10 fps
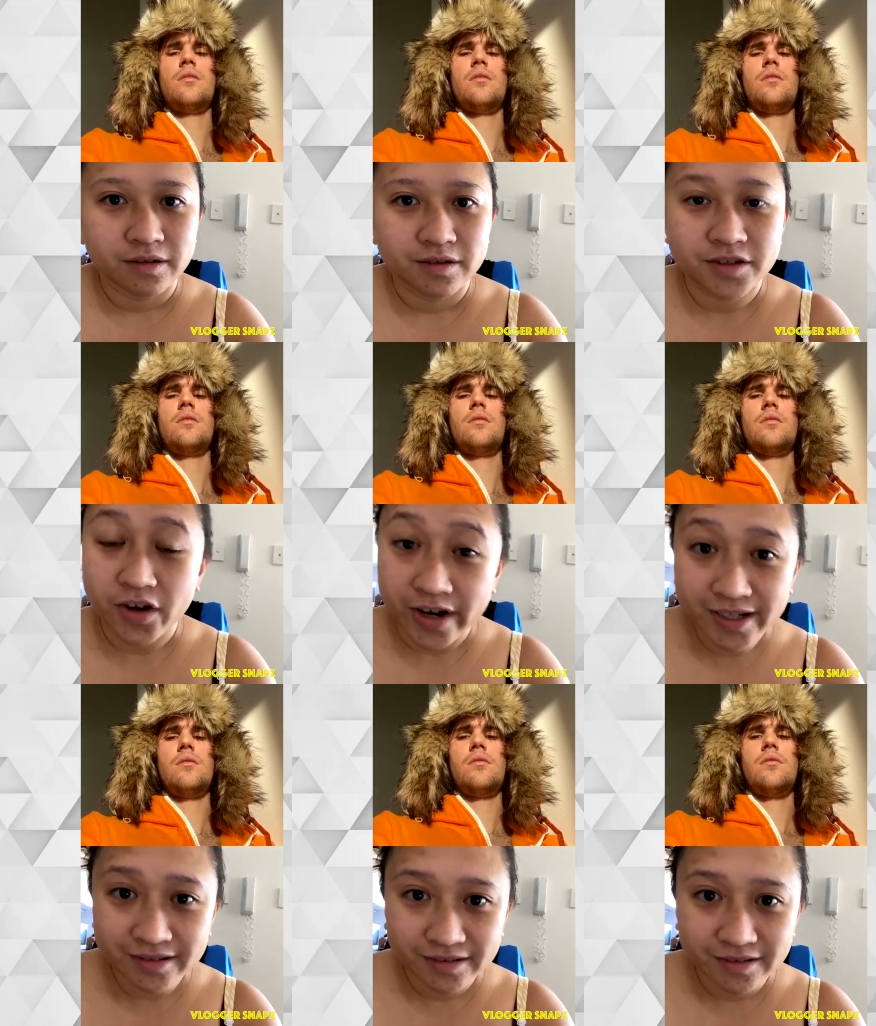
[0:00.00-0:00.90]

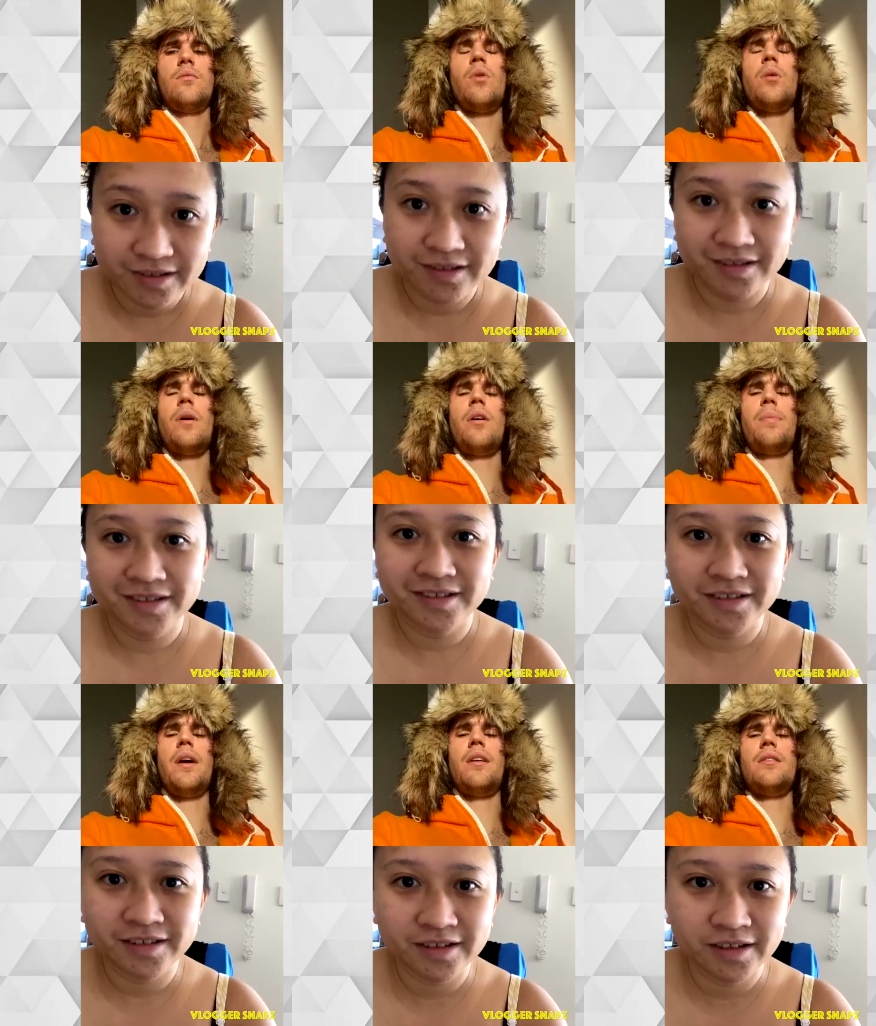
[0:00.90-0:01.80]
Speaker 1: Sorry. What about your
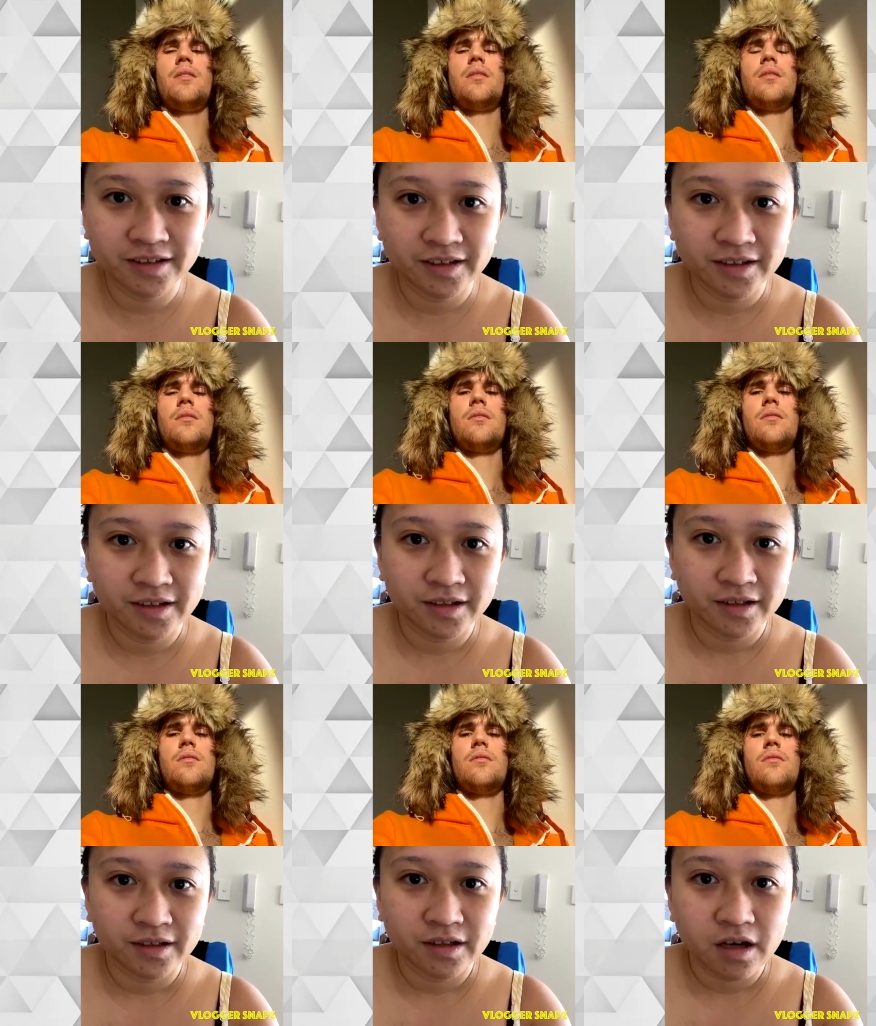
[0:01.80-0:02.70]
parents?
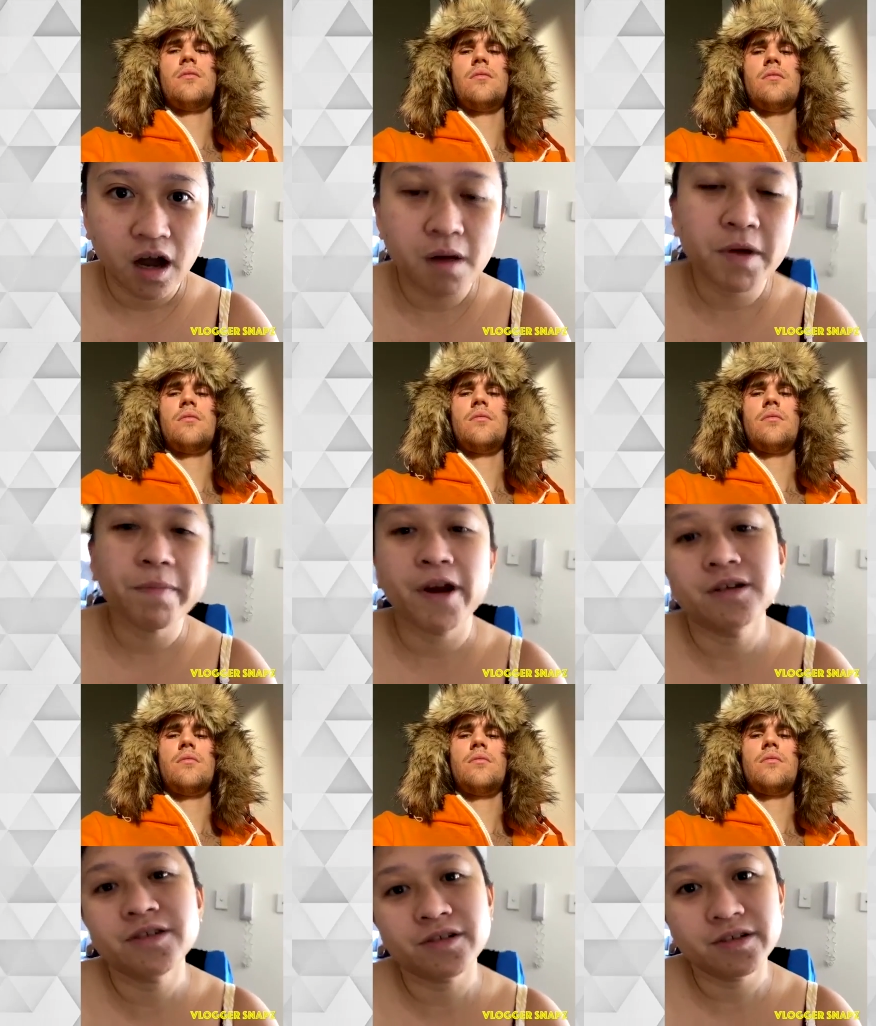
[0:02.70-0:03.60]
Speaker 2: Uh, my
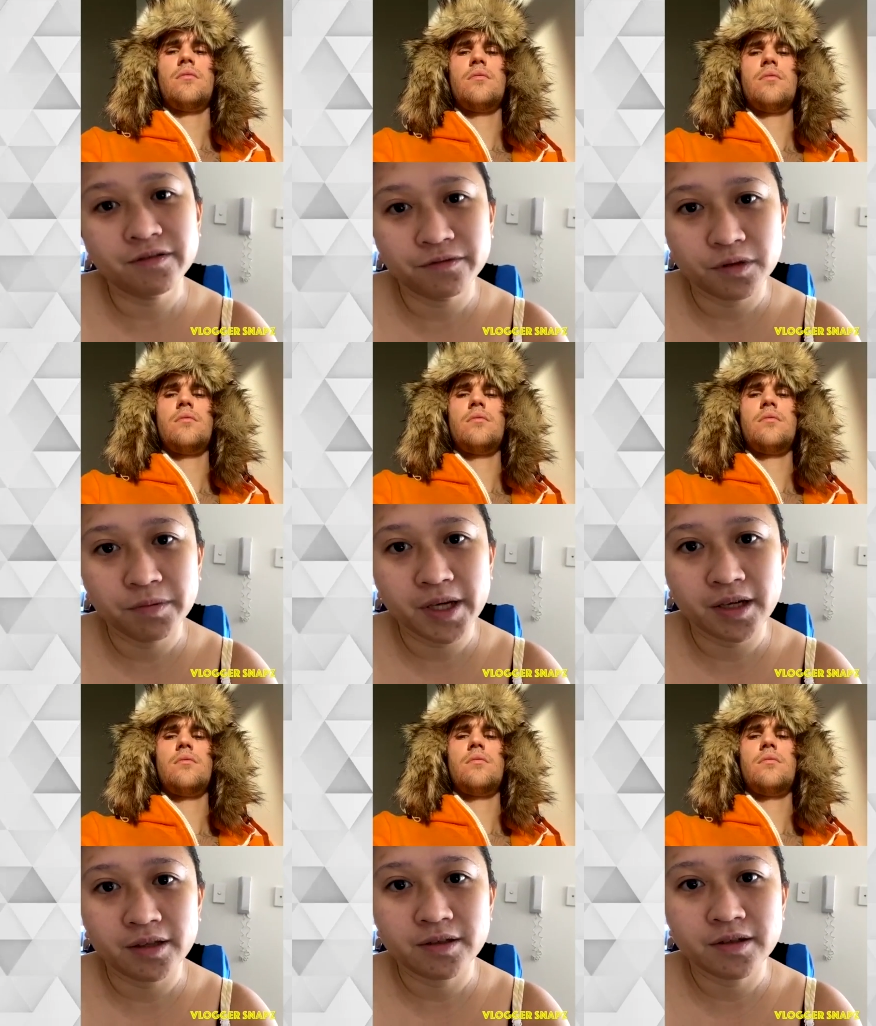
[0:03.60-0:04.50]
parents are in the
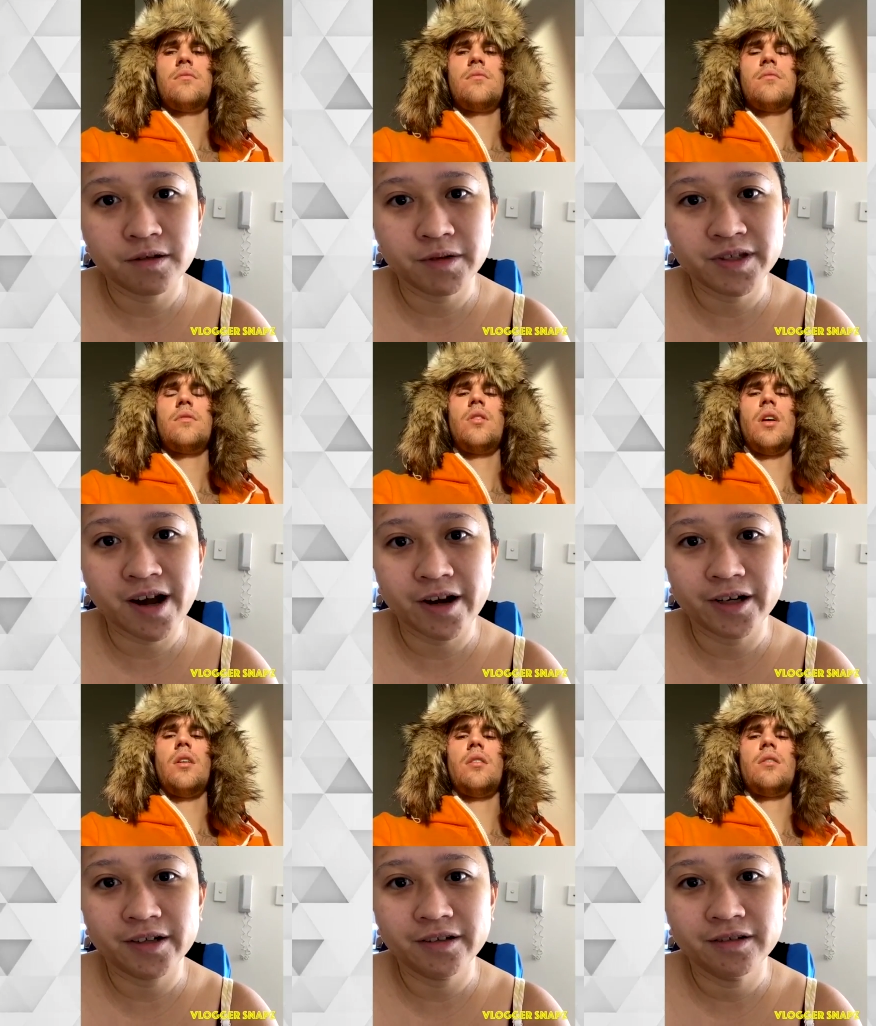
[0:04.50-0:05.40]
Philippines. They're
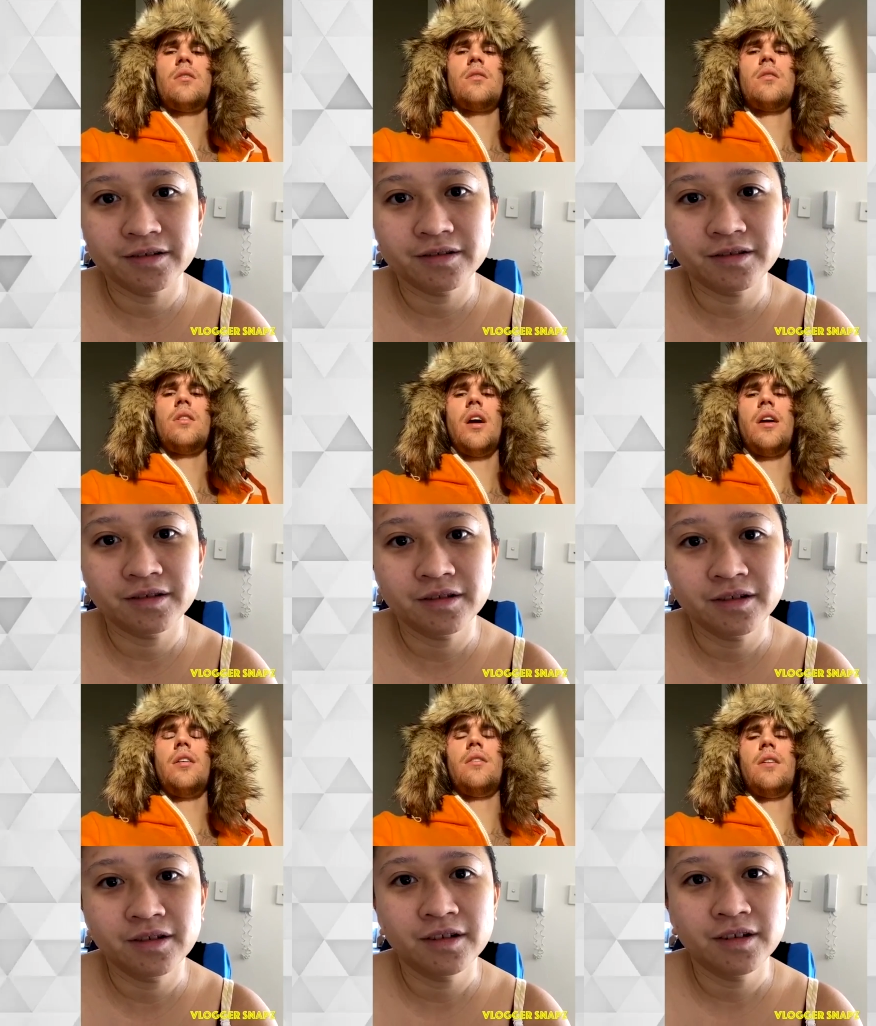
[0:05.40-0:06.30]
retired.
Speaker 1: Got
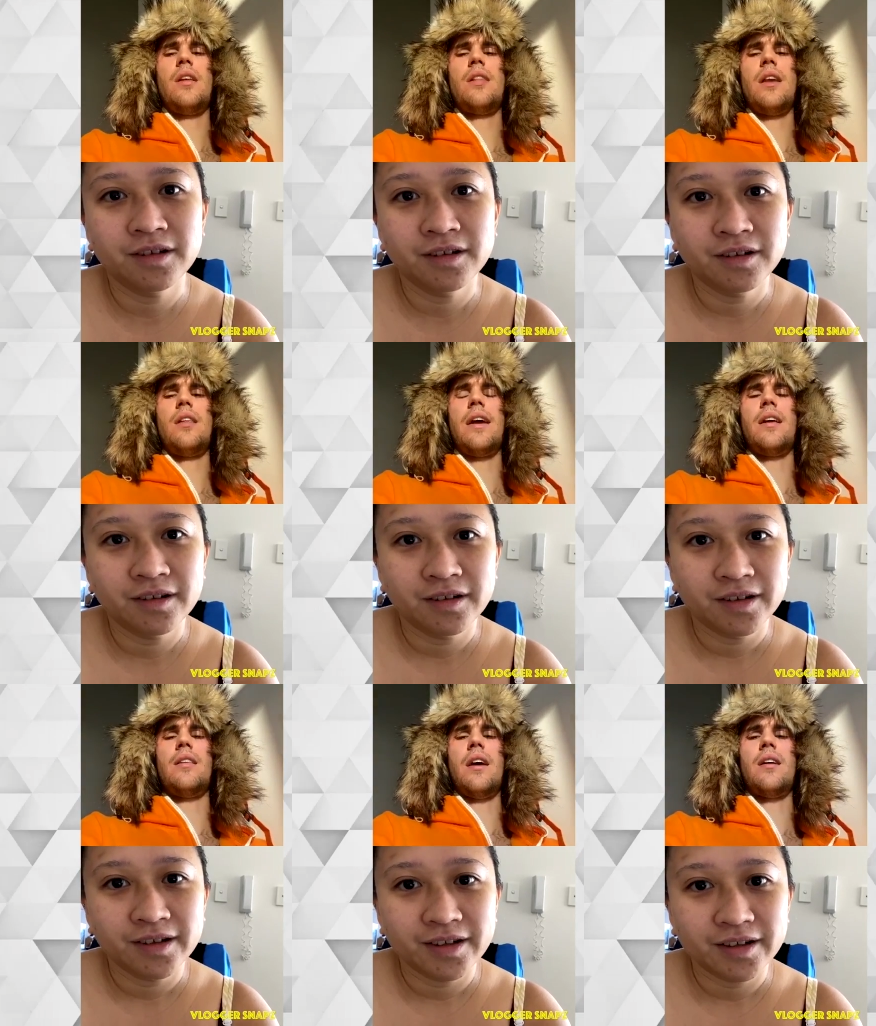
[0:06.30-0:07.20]
you. And they like
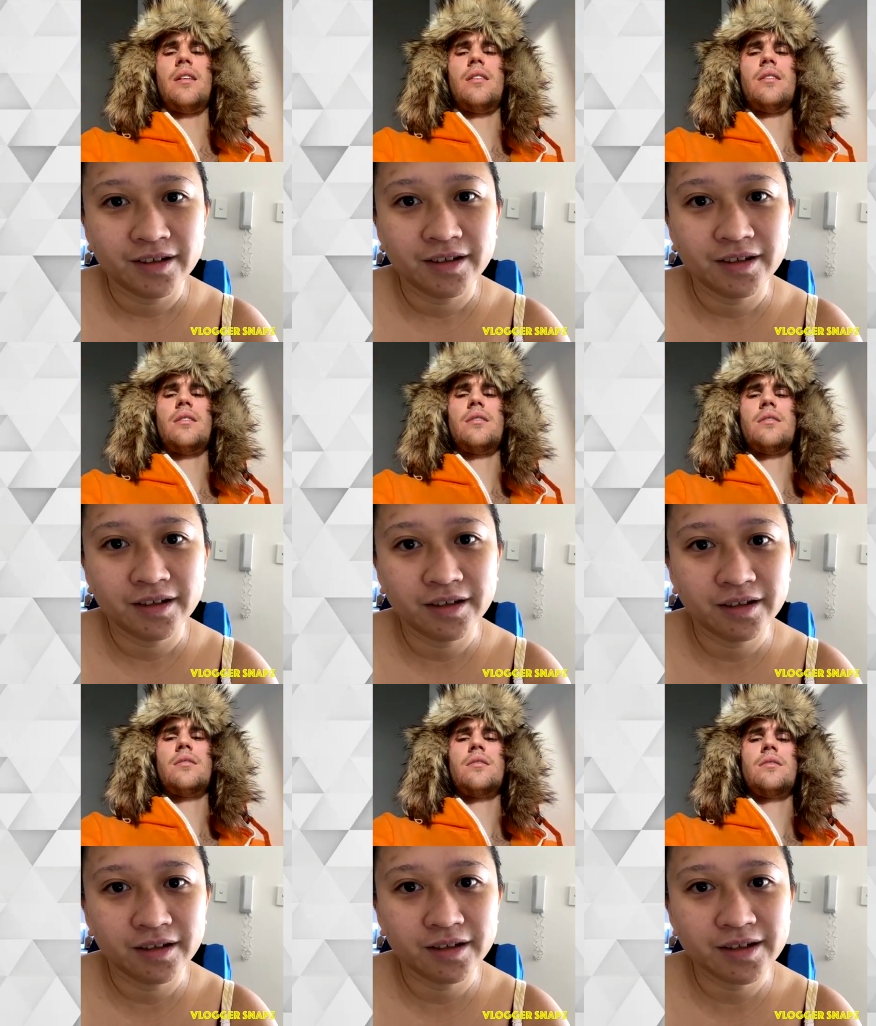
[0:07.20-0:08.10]
it there.
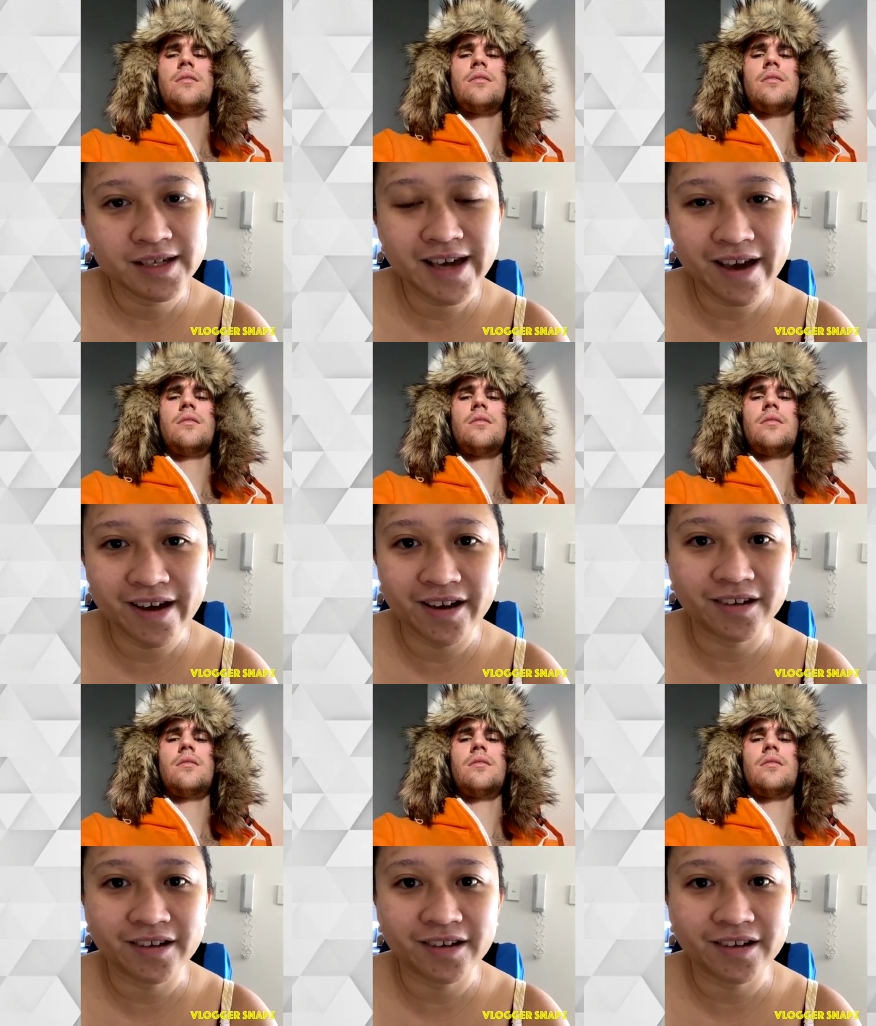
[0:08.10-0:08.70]
Speaker 2: Yeah.